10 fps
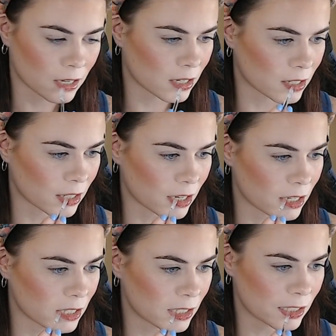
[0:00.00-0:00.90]
That
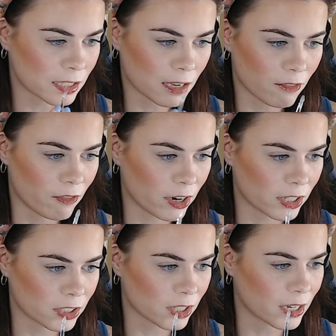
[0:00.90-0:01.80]
is
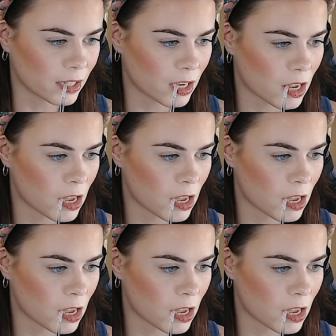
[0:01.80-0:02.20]
very shiny.